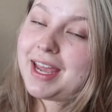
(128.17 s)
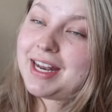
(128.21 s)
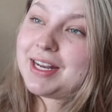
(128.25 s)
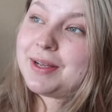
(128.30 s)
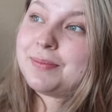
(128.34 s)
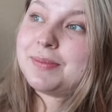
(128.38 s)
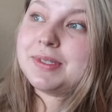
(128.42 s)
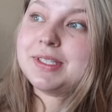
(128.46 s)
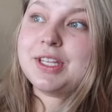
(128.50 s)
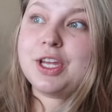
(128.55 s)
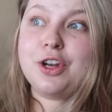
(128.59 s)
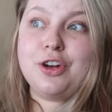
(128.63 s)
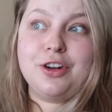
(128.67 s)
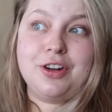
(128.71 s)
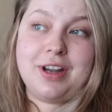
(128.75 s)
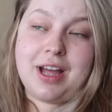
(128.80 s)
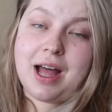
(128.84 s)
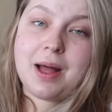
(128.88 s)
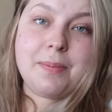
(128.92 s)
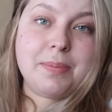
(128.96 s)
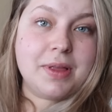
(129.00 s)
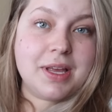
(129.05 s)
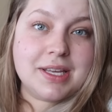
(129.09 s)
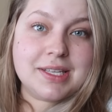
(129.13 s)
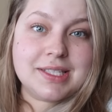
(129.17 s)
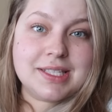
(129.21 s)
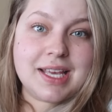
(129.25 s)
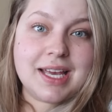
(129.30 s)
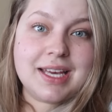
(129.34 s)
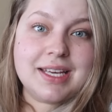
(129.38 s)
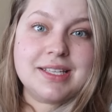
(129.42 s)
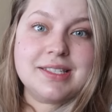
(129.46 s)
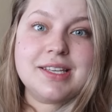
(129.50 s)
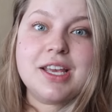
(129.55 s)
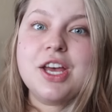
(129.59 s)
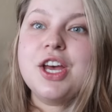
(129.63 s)
items that are not plus
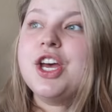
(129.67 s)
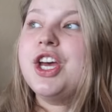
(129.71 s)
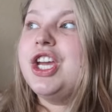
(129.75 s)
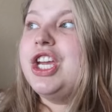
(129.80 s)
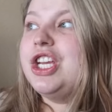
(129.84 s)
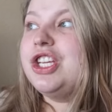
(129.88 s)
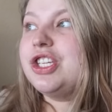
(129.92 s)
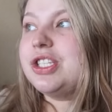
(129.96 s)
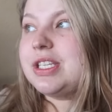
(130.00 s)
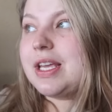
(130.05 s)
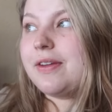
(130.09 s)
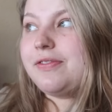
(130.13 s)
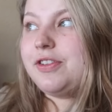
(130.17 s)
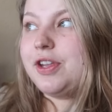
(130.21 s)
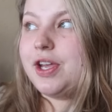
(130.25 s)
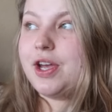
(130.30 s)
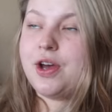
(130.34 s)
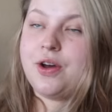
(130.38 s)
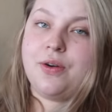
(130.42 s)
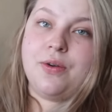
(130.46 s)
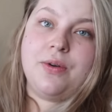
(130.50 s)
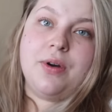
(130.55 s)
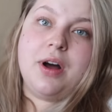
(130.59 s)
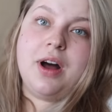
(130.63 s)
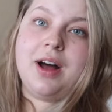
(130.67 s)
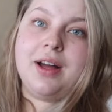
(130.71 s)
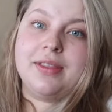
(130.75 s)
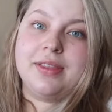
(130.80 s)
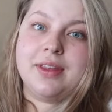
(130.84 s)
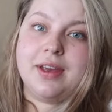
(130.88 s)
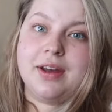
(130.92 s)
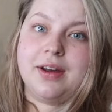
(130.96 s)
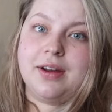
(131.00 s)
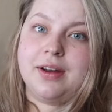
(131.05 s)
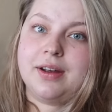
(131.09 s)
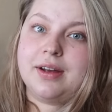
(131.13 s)
size. You just have to go
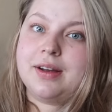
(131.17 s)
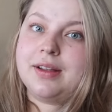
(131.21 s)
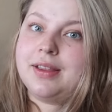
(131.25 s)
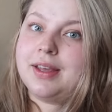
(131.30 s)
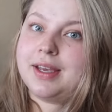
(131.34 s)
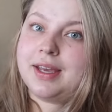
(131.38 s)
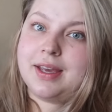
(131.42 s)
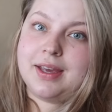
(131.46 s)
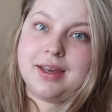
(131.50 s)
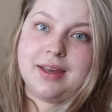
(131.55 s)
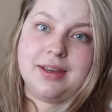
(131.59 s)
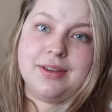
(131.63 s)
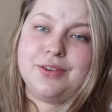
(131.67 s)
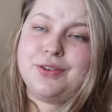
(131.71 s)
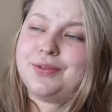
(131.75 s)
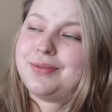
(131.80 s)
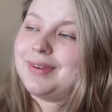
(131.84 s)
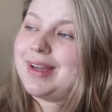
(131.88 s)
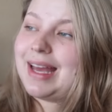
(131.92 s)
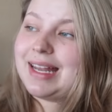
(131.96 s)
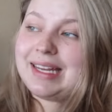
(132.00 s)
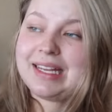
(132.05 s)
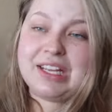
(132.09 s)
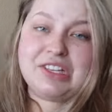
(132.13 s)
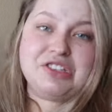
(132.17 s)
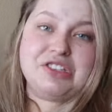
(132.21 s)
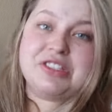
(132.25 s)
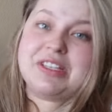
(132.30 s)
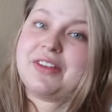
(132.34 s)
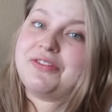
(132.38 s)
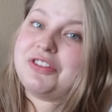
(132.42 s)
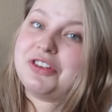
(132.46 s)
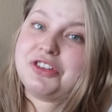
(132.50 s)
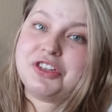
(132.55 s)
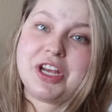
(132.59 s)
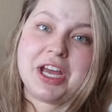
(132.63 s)
on there, click it. You kind of just
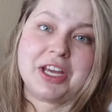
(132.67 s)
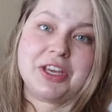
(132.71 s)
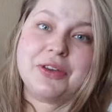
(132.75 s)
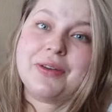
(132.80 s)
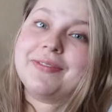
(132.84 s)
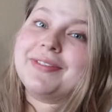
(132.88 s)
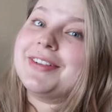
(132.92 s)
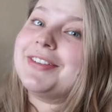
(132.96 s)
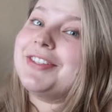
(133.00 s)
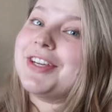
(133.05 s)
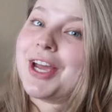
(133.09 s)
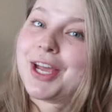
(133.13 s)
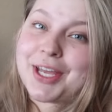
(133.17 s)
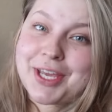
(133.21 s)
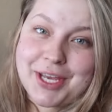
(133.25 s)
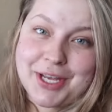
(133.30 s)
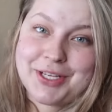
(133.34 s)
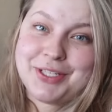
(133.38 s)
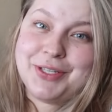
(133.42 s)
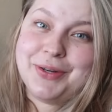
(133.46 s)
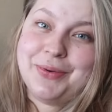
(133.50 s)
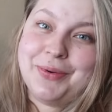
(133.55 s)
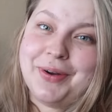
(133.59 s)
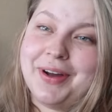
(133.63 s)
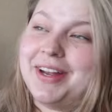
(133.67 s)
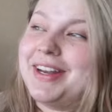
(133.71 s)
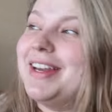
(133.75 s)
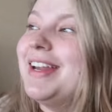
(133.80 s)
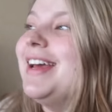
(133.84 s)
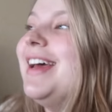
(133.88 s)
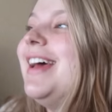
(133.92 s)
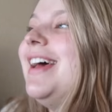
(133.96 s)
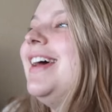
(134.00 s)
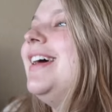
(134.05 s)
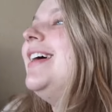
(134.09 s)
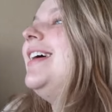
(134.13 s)
have to check. You have to check each
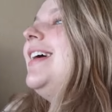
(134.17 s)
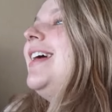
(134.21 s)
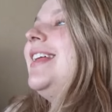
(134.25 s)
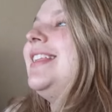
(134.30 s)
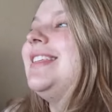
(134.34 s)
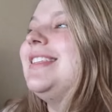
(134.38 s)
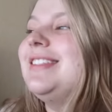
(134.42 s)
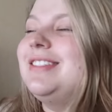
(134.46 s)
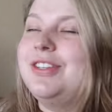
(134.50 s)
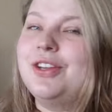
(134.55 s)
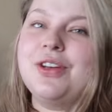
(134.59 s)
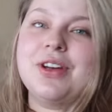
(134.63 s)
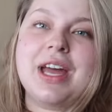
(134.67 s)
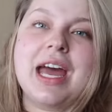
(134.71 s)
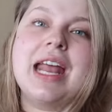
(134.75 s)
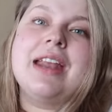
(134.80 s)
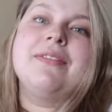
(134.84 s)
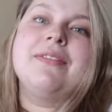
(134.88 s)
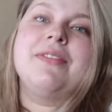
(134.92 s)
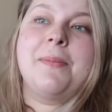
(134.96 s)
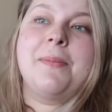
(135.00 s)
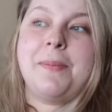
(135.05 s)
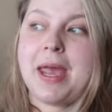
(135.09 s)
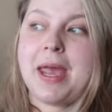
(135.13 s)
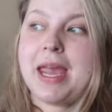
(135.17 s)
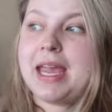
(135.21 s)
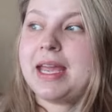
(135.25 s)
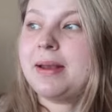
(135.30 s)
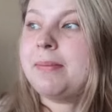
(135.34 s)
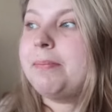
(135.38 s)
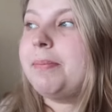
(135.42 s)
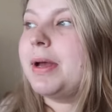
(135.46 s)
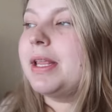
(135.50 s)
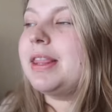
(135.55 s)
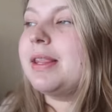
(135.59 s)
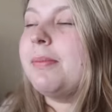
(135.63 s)
one. It's still kind of a
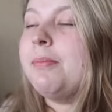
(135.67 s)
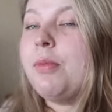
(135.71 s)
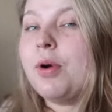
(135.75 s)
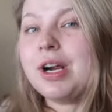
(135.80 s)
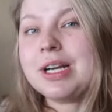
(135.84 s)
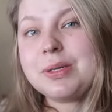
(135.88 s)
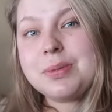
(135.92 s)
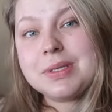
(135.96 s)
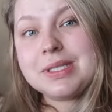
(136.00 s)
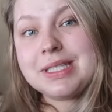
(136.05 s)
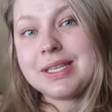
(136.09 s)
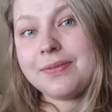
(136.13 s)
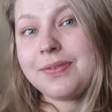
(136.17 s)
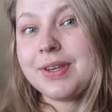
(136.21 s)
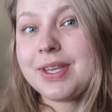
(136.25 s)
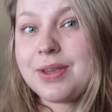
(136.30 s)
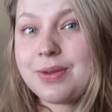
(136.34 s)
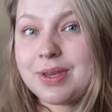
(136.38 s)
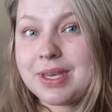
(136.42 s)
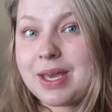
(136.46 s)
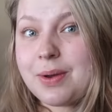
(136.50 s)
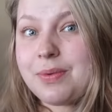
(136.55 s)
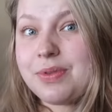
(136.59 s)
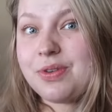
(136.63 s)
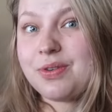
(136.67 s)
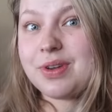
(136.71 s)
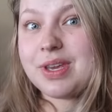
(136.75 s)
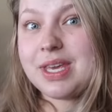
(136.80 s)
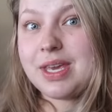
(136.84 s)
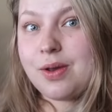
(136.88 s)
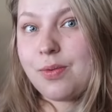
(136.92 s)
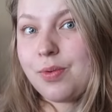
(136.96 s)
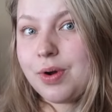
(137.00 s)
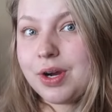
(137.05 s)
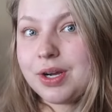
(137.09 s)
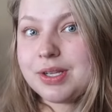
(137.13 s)
pain, but the more specific you can get with your
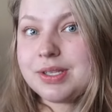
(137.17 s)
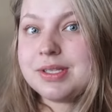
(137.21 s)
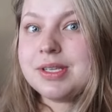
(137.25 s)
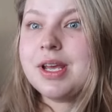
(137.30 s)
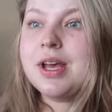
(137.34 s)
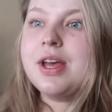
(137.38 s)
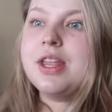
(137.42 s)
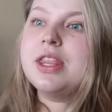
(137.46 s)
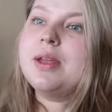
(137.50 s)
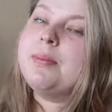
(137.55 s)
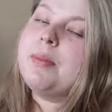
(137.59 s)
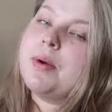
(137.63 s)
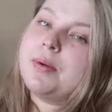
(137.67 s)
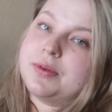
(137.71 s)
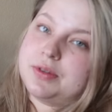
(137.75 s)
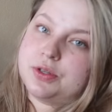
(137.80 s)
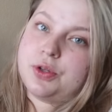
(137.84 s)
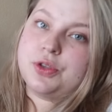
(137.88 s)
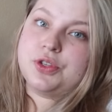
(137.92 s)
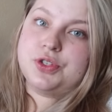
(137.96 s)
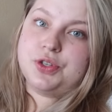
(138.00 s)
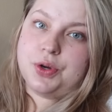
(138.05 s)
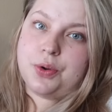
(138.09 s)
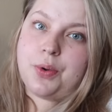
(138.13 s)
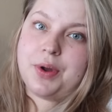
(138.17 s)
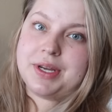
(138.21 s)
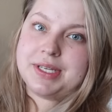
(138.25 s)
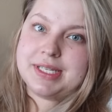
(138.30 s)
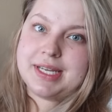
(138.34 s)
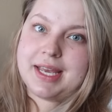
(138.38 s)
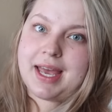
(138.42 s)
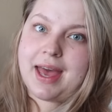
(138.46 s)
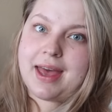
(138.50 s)
keywords, the more results you're going to